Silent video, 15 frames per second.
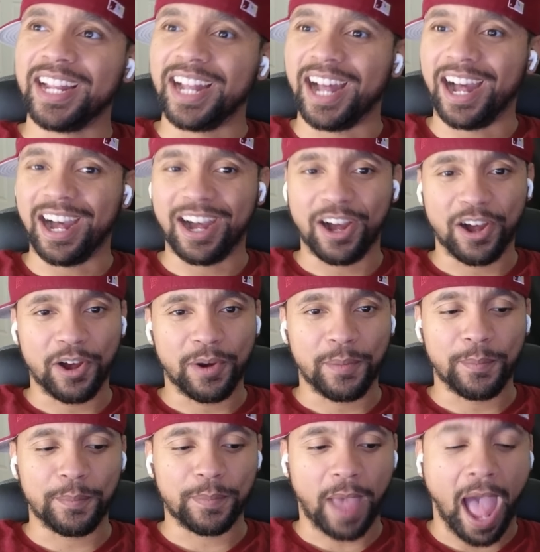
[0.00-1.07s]

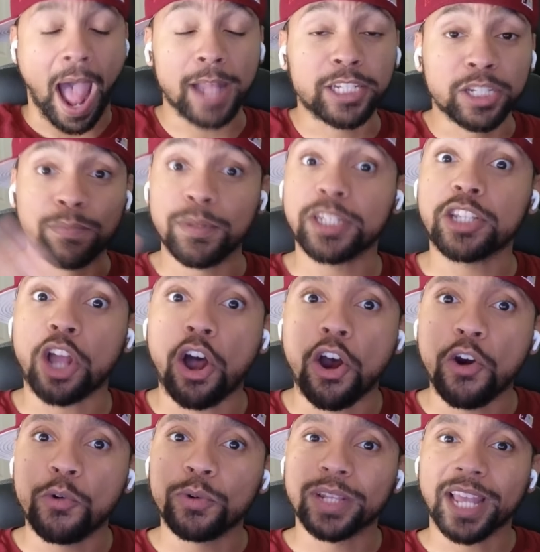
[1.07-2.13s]
I just missed the
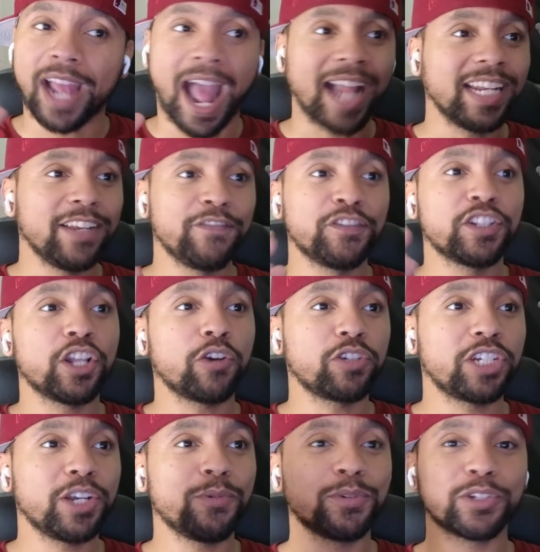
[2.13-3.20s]
whole I didn't even know
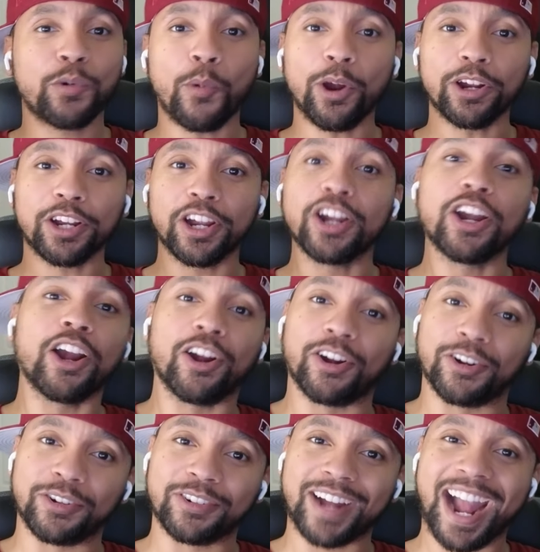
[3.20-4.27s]
she was a working
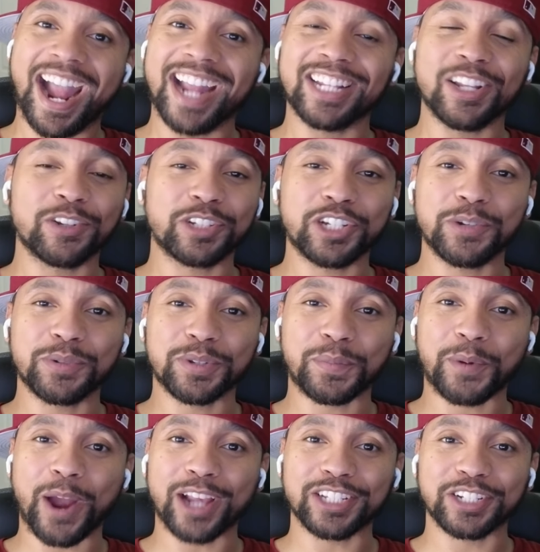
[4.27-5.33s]
girl. I didn't know she was a
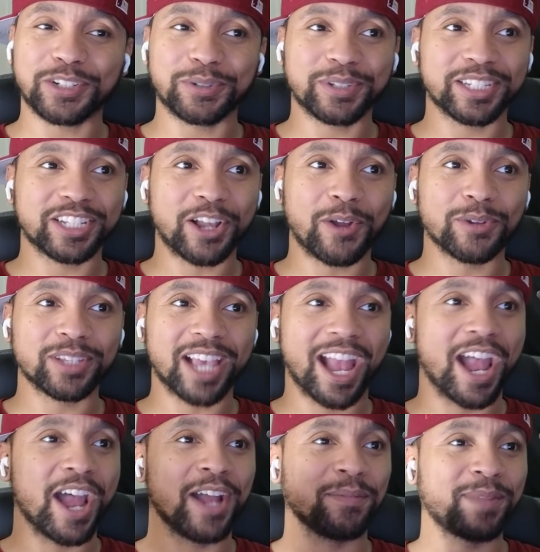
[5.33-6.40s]
prostitute this whole
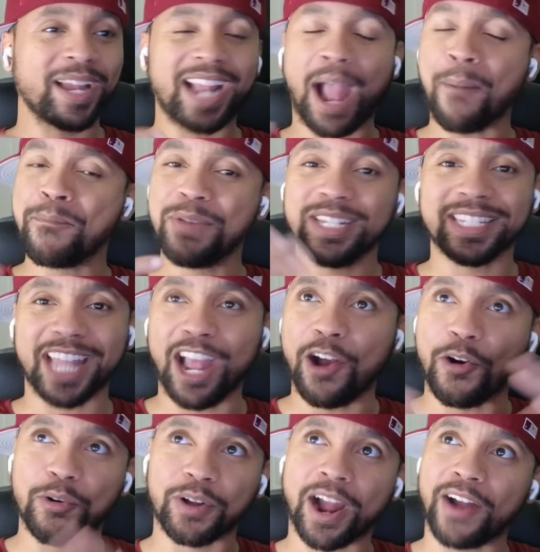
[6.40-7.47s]
time. Like, I missed that
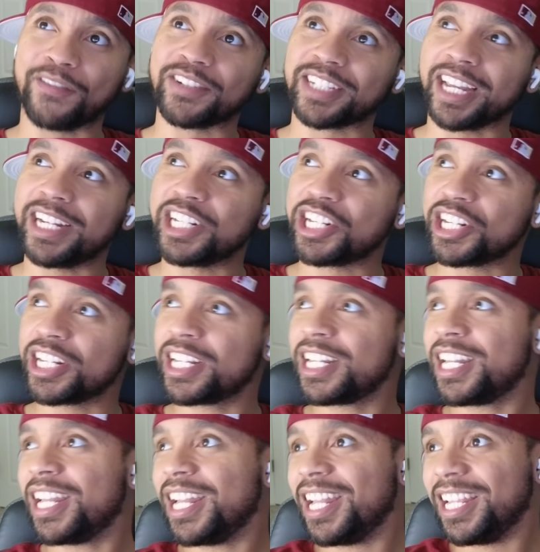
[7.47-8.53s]
whole conversation.
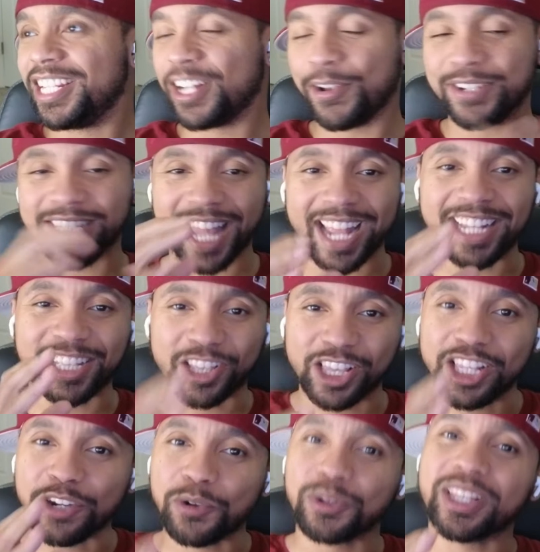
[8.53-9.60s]
You know, it's like
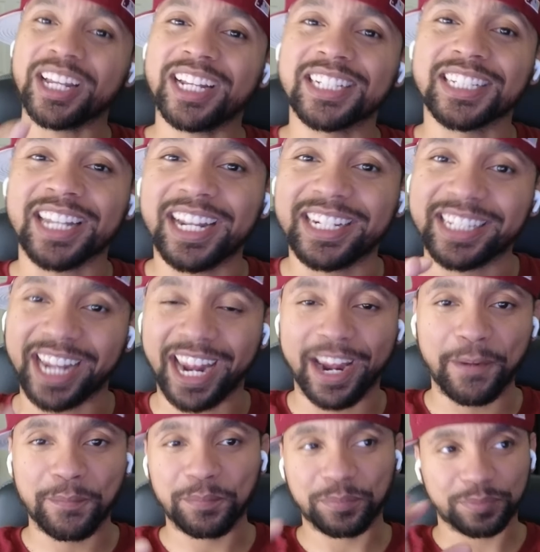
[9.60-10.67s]
little things like
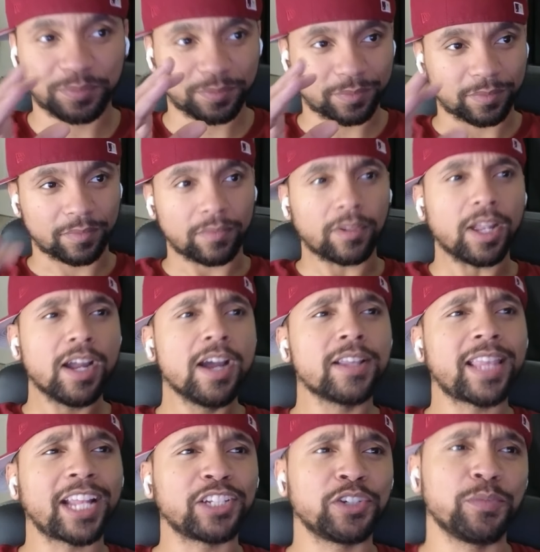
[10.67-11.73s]
that
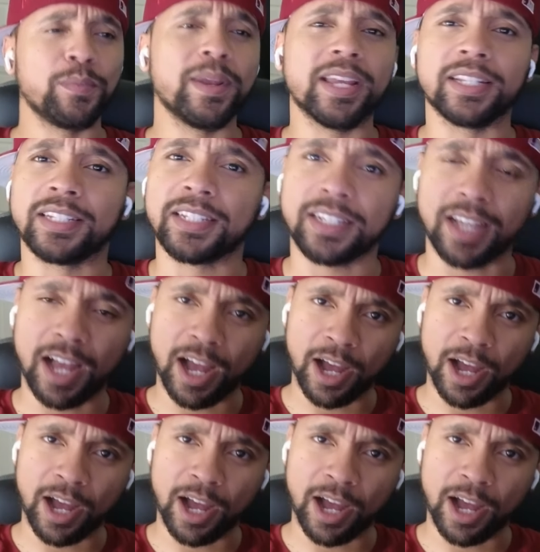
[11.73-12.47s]
that you miss.